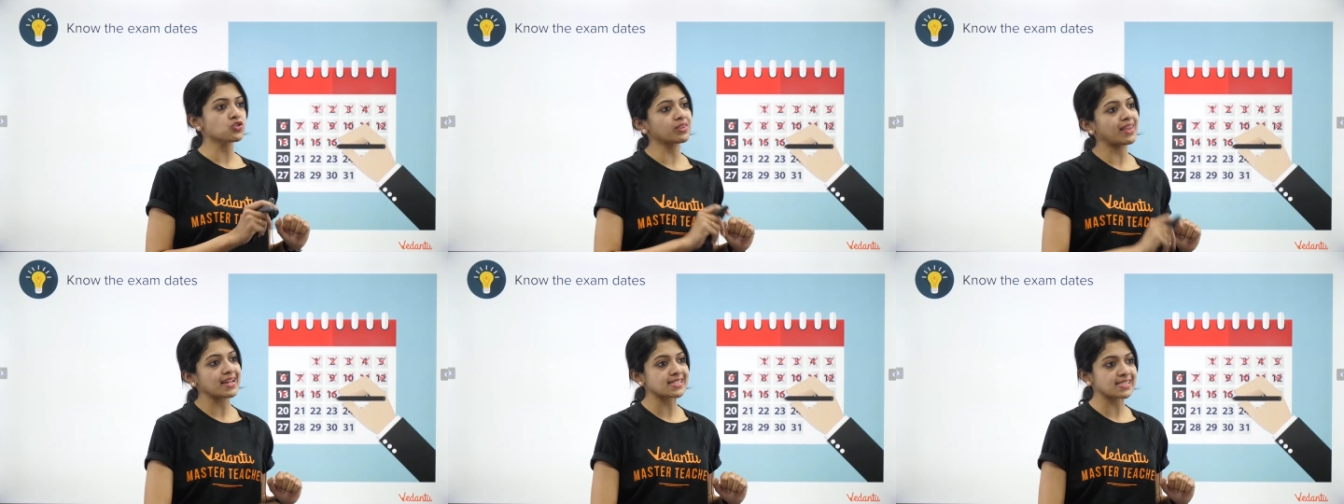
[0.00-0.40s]

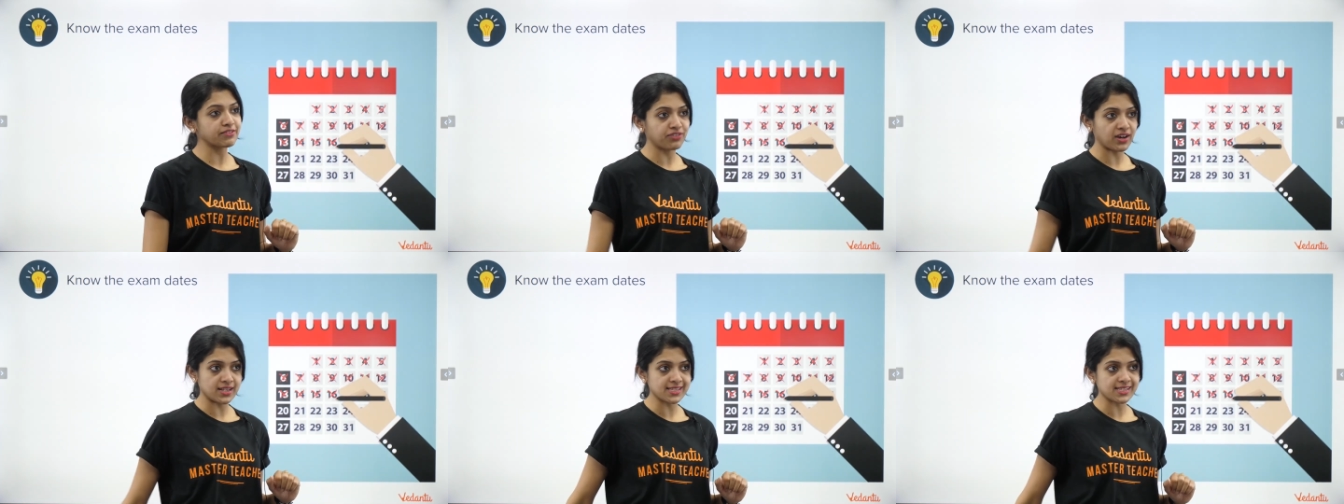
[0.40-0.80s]
so that's the
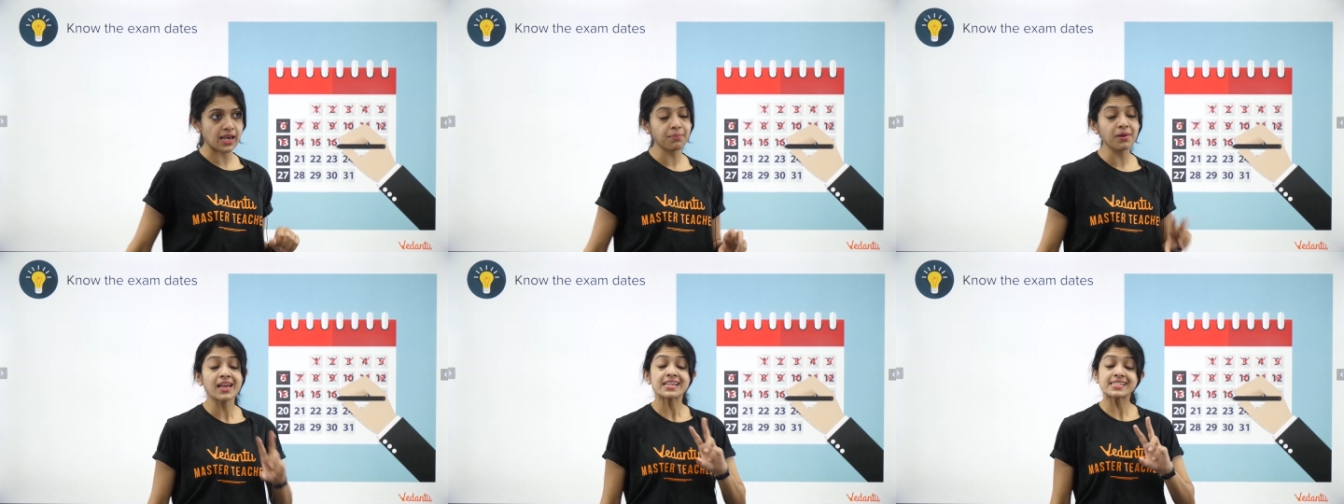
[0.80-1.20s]
first
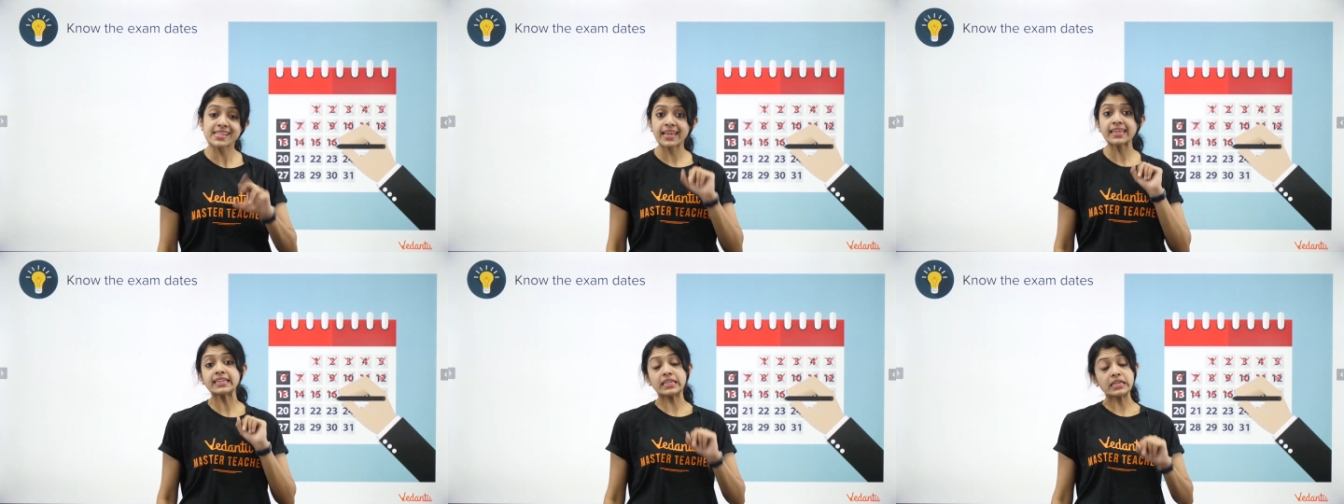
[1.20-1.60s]
step.
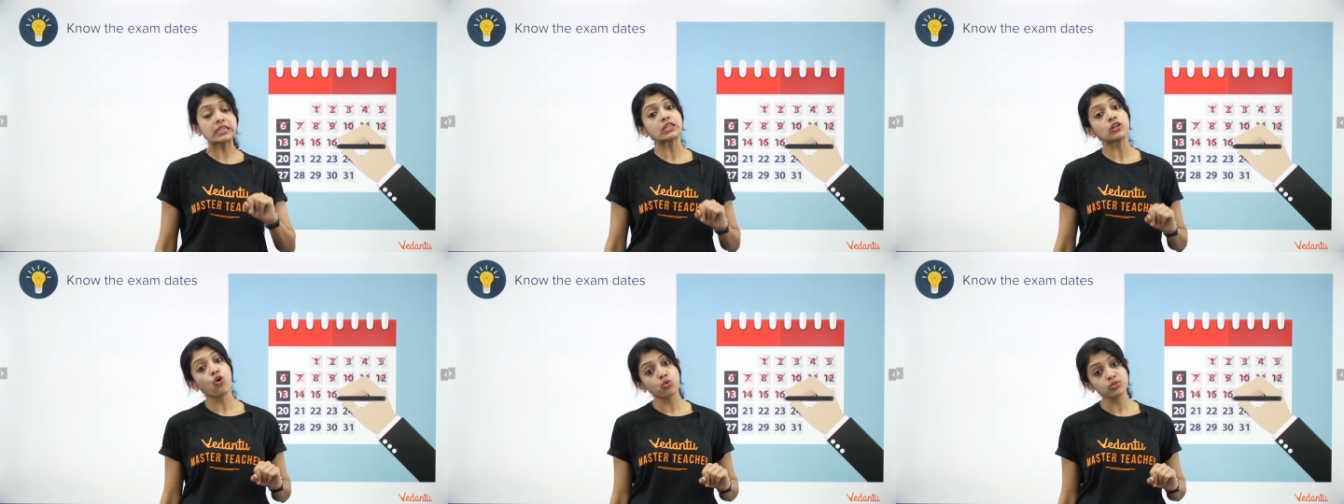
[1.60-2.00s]
Secondly,
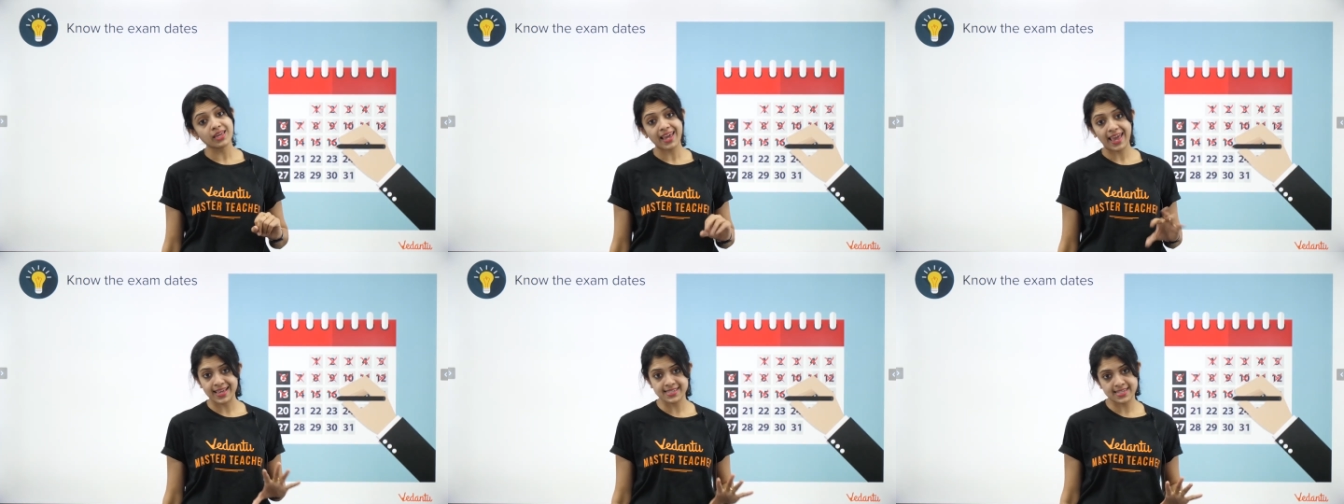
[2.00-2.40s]
know
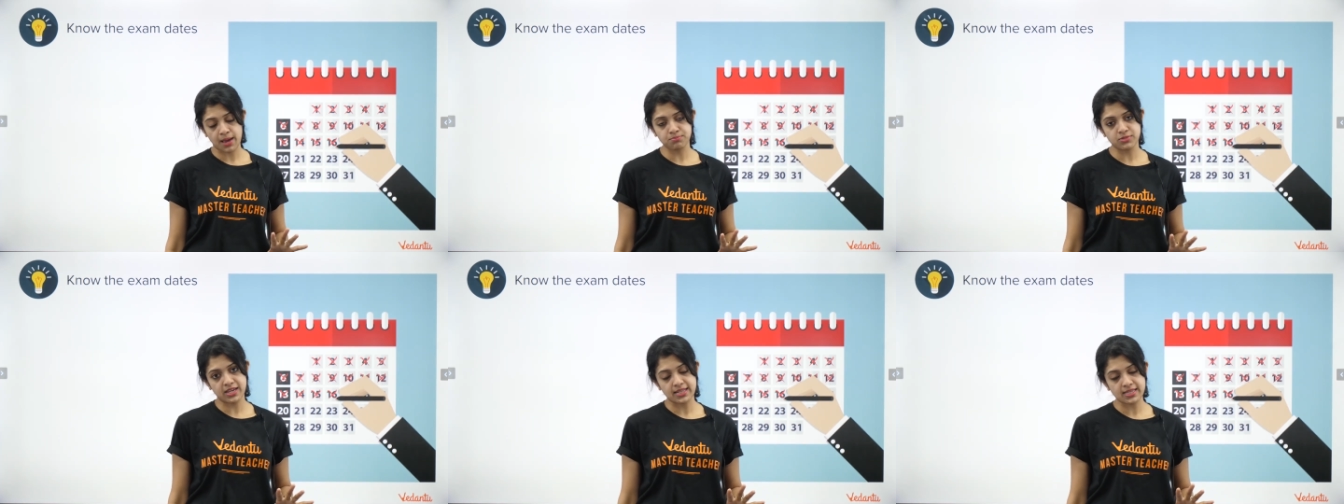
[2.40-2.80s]
the
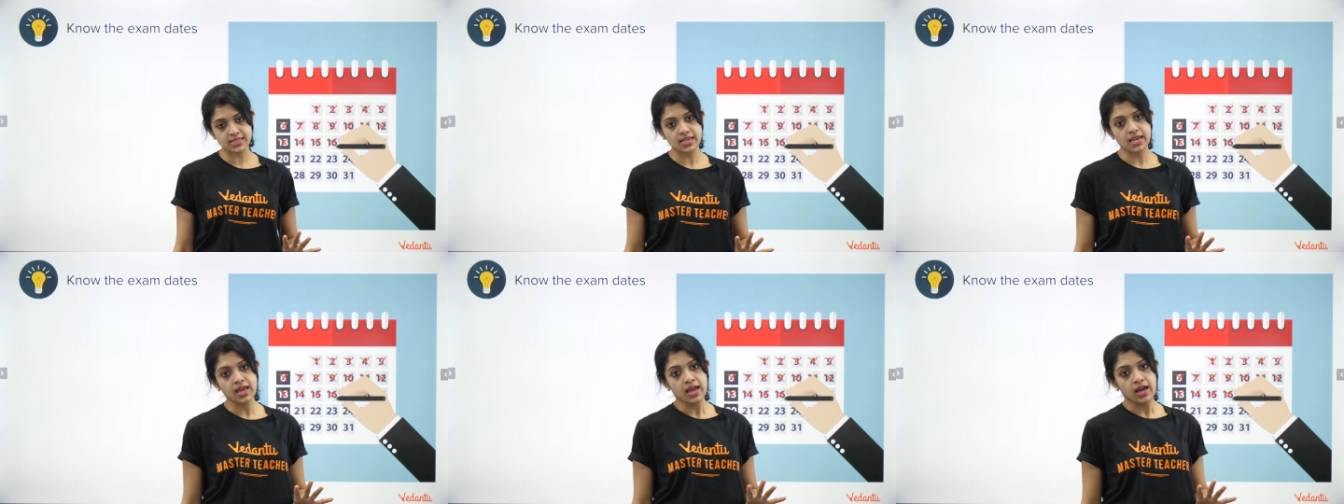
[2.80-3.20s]
exam dates.